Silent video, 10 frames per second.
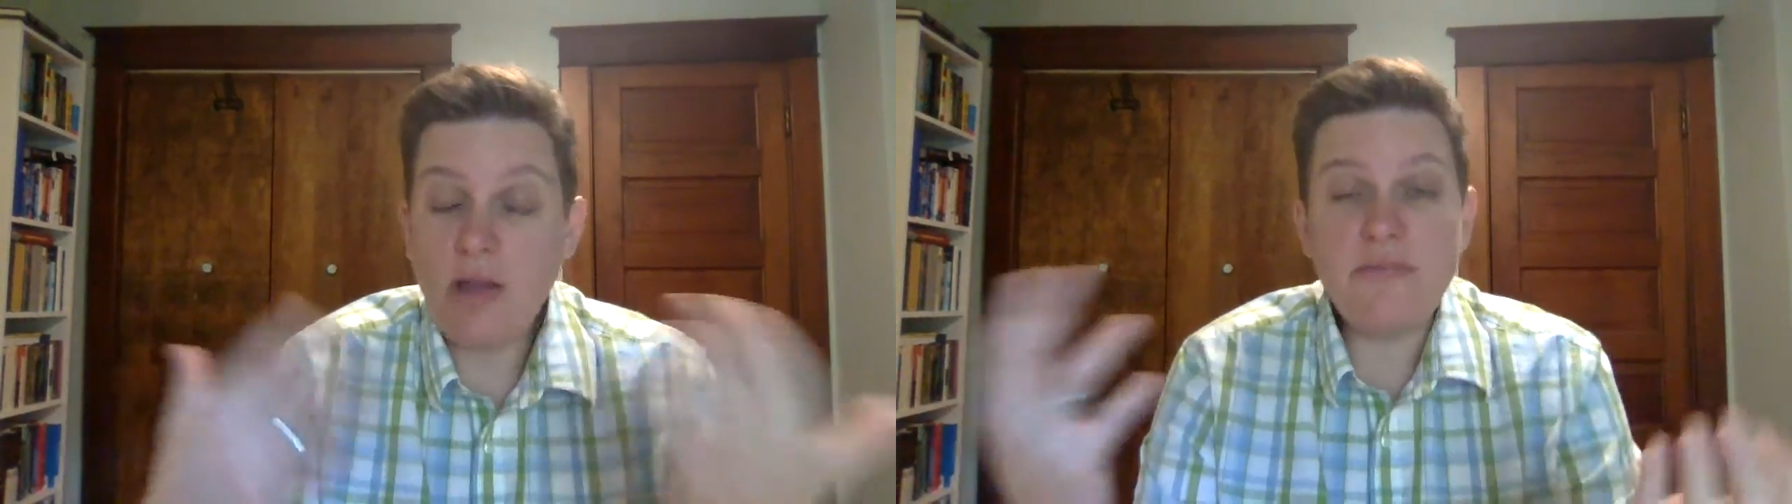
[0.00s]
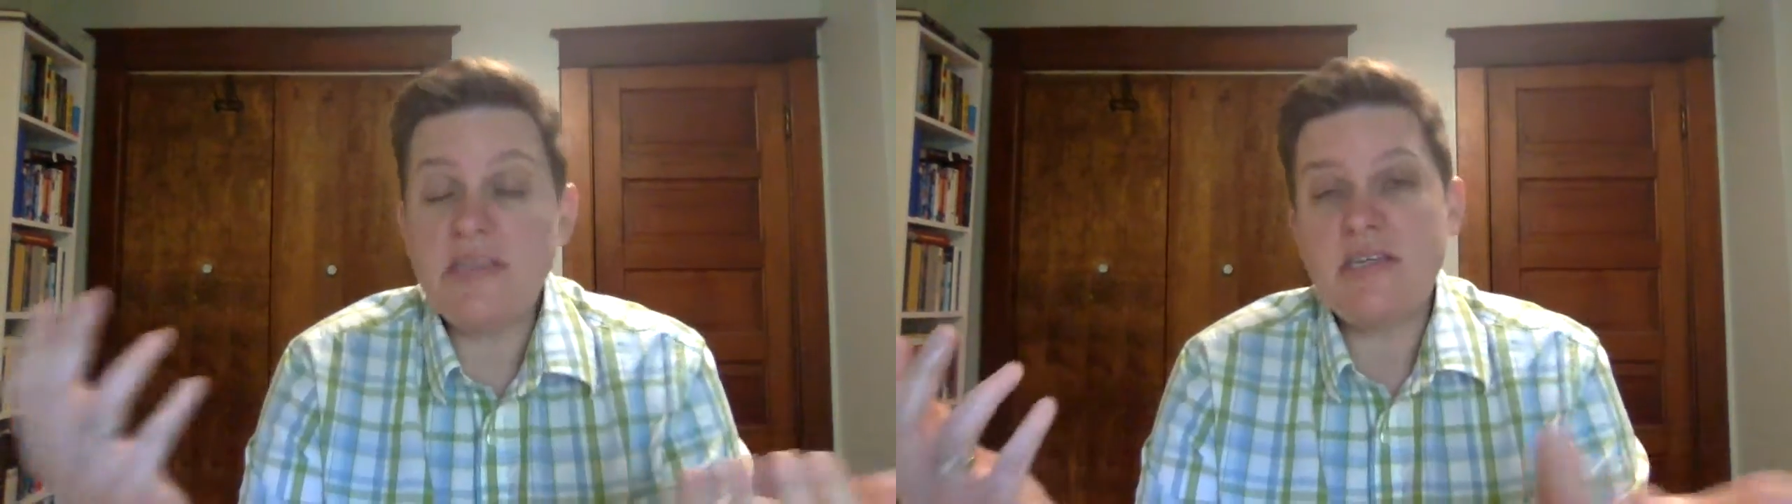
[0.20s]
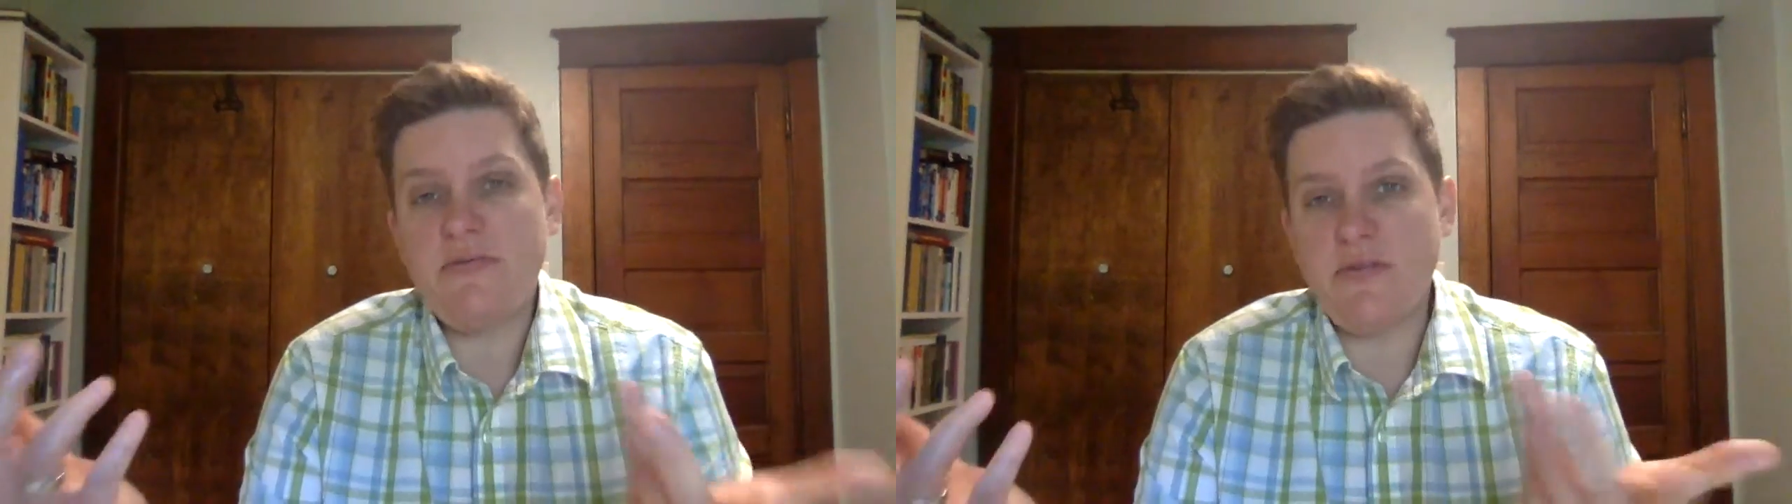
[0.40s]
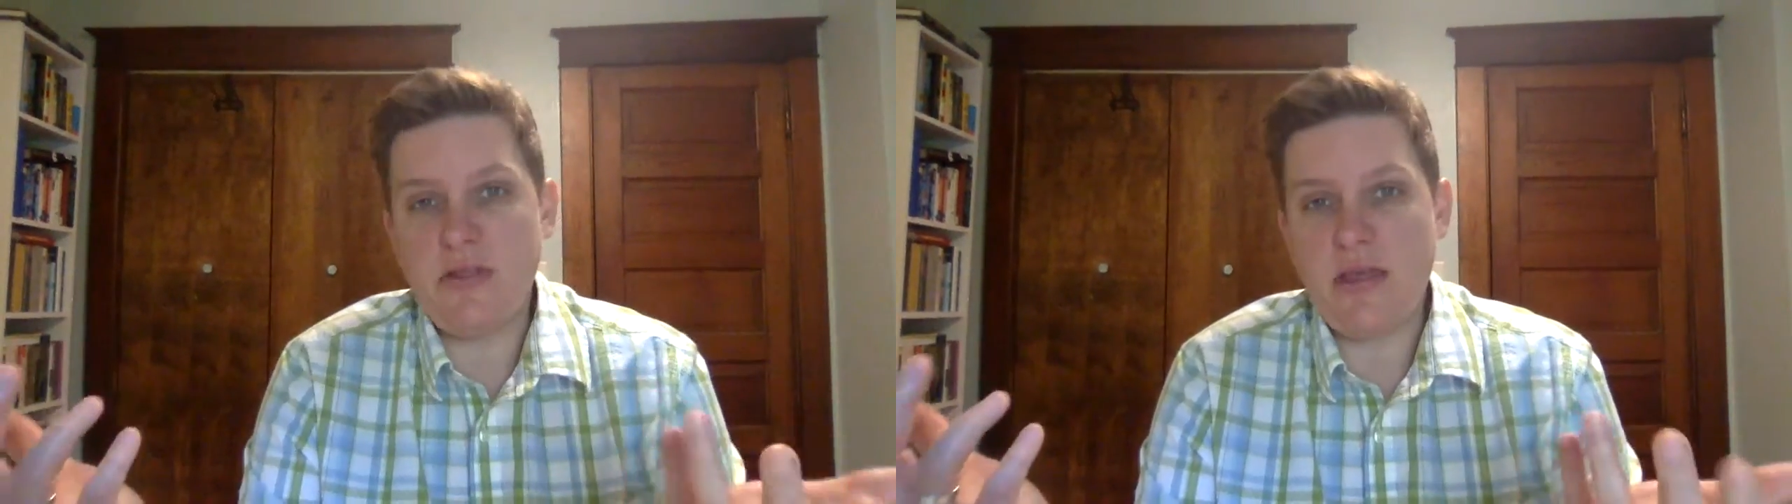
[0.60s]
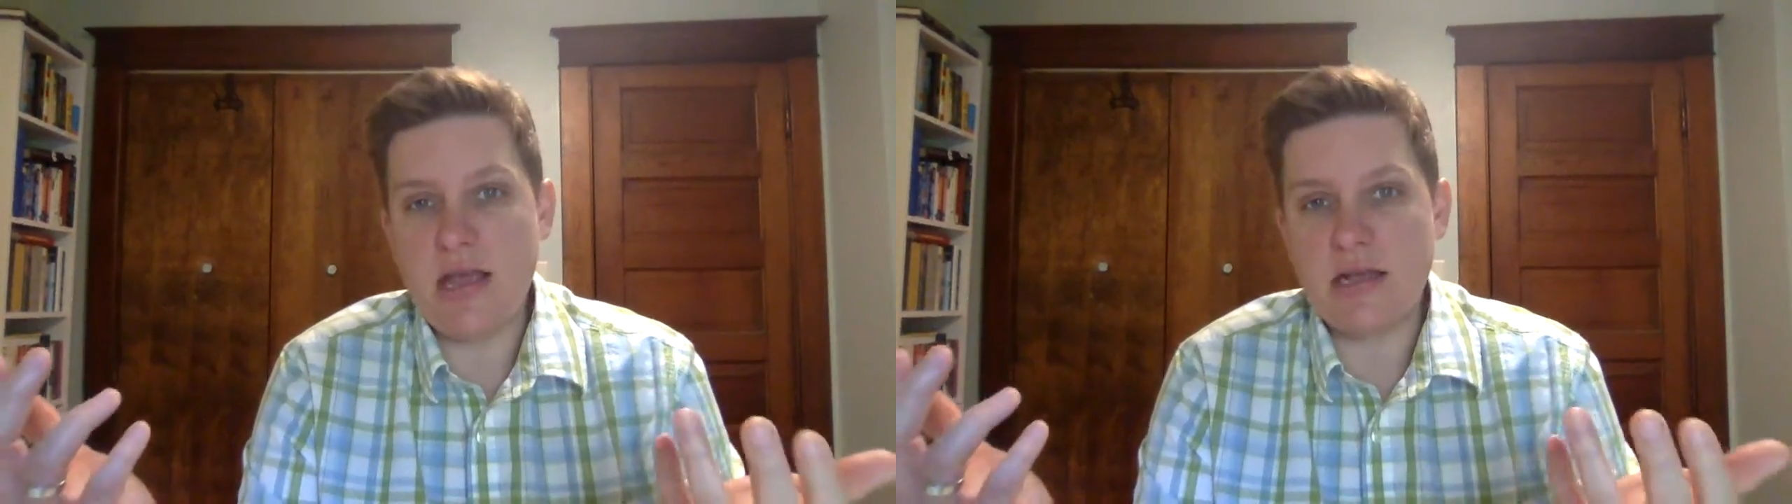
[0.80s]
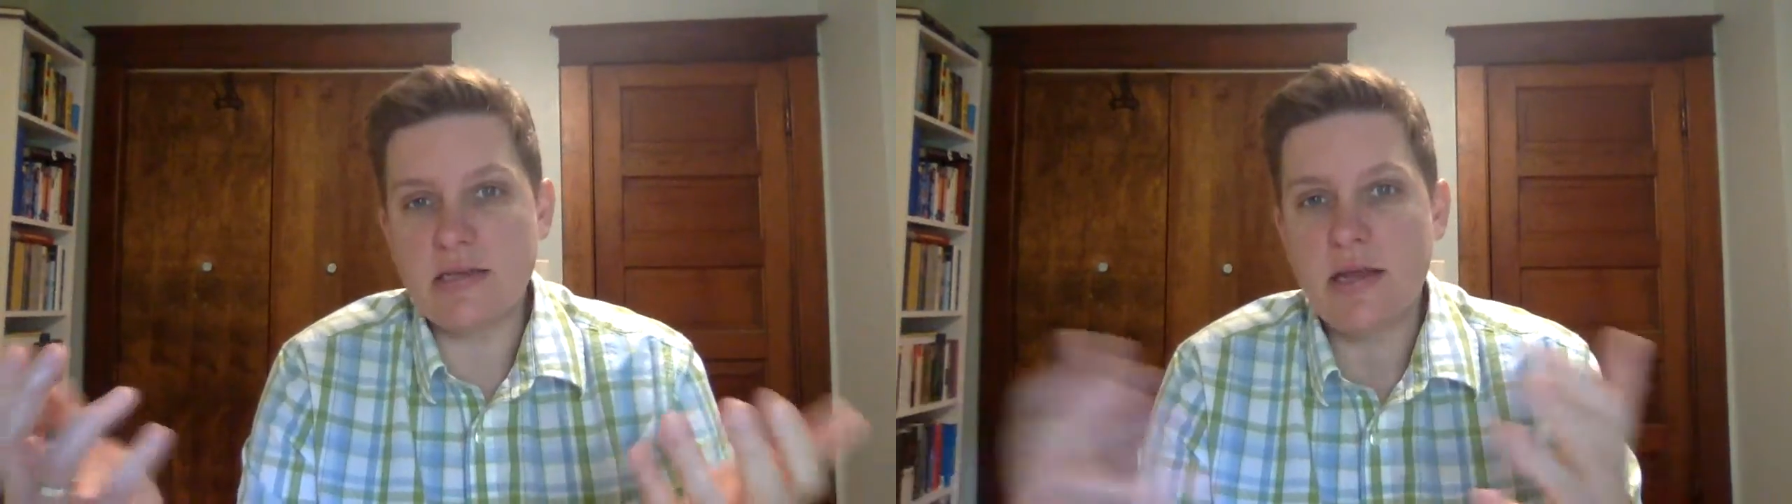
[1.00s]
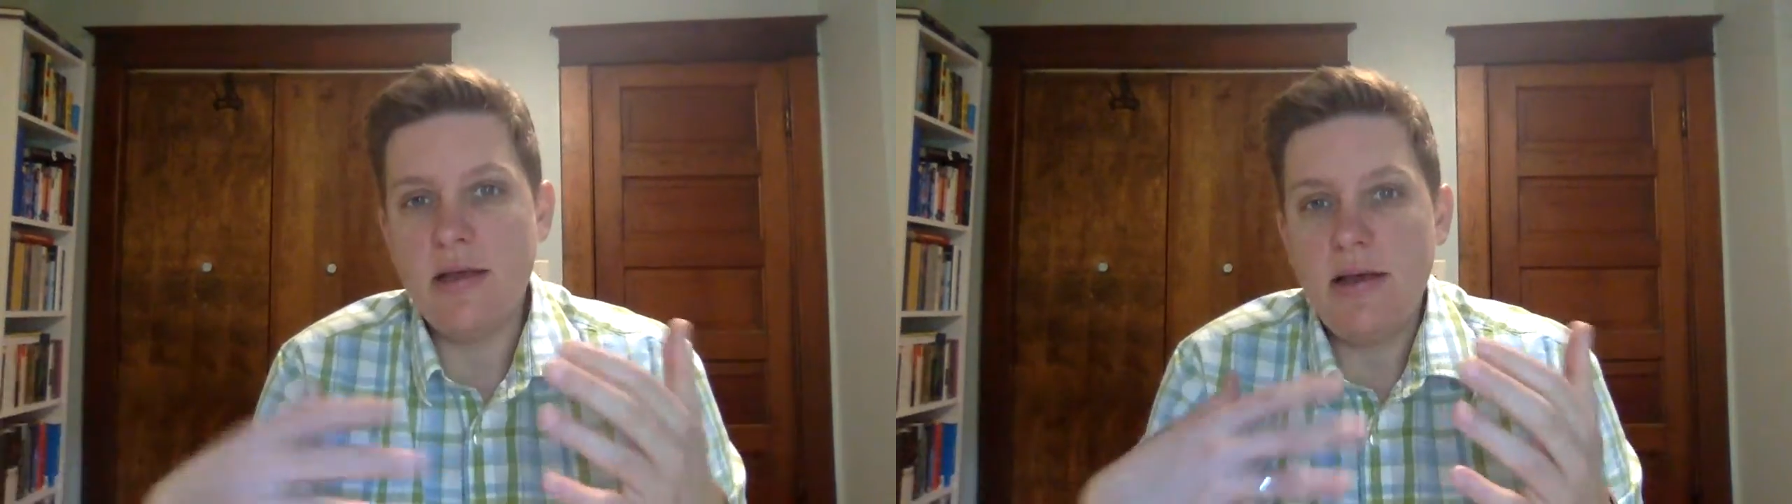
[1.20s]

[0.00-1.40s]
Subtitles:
of these different things,